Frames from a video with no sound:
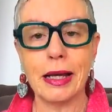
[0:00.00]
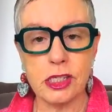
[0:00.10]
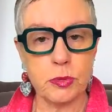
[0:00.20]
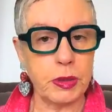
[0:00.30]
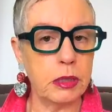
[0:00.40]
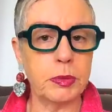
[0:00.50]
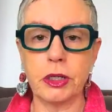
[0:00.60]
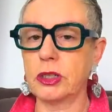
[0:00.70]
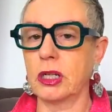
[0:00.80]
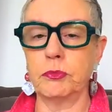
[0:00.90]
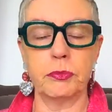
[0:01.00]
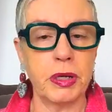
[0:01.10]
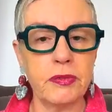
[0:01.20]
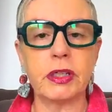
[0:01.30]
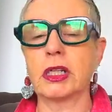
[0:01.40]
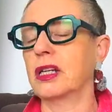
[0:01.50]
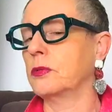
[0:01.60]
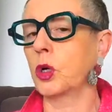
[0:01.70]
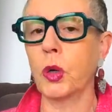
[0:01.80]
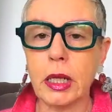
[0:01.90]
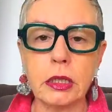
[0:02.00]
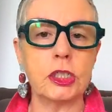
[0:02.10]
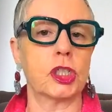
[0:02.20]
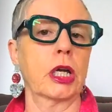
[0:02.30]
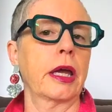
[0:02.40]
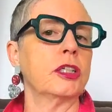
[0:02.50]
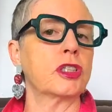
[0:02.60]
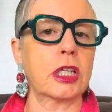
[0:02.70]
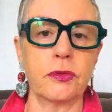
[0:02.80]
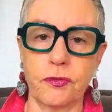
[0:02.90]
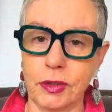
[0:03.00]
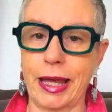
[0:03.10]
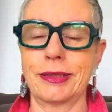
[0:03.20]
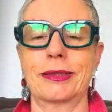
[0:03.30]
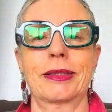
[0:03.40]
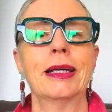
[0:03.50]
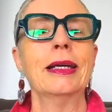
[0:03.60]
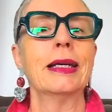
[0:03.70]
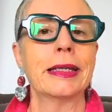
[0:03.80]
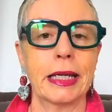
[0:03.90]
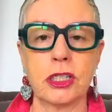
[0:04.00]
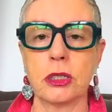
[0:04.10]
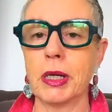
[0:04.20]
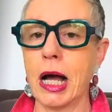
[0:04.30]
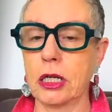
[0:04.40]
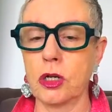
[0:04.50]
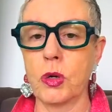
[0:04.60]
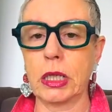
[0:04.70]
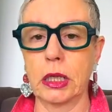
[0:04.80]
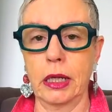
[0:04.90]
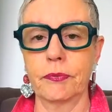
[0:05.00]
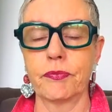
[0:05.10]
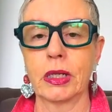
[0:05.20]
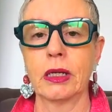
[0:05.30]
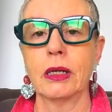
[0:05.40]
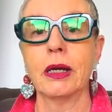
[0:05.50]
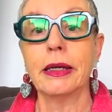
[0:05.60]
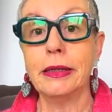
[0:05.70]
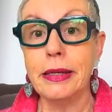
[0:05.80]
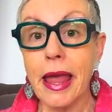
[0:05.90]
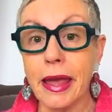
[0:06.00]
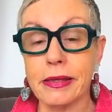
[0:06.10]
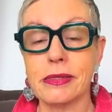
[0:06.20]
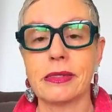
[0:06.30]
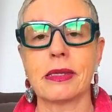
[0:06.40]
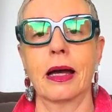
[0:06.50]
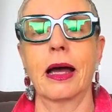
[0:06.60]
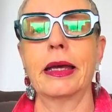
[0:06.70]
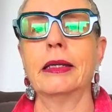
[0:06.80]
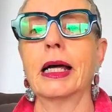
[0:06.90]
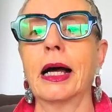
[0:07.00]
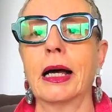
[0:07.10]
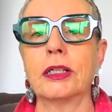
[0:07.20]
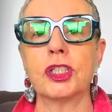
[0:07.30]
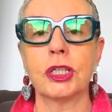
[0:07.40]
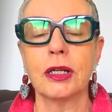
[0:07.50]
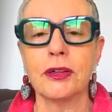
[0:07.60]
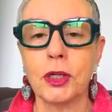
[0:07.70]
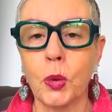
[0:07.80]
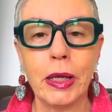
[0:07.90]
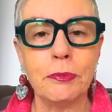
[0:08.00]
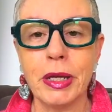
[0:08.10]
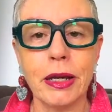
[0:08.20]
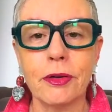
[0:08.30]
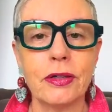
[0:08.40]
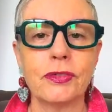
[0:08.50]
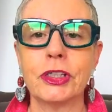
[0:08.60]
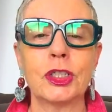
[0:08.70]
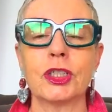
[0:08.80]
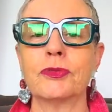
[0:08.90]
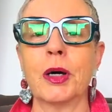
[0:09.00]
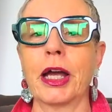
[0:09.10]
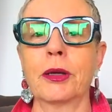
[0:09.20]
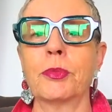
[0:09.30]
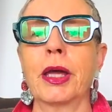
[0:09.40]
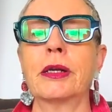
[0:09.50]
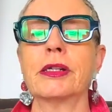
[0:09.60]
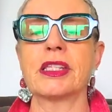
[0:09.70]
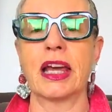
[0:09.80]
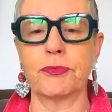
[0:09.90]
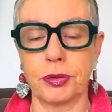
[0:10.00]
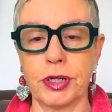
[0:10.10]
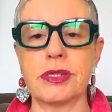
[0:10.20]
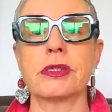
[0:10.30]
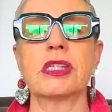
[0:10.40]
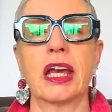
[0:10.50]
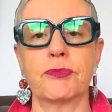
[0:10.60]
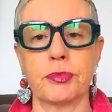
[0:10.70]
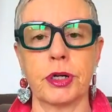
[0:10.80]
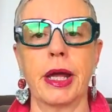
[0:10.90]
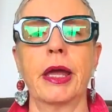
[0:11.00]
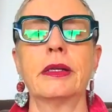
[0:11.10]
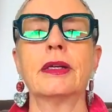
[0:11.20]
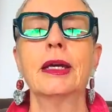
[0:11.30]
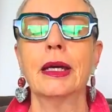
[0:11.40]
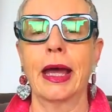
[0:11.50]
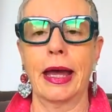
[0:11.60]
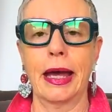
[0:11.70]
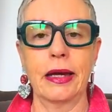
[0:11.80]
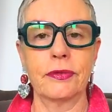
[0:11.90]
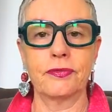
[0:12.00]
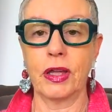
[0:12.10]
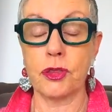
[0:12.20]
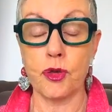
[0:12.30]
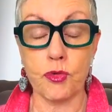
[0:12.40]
a speedboat can pivot, can quickly change, can flex, get to market quickly. Yes, a large Queen Mary version of my competitors have presence, have brand, have the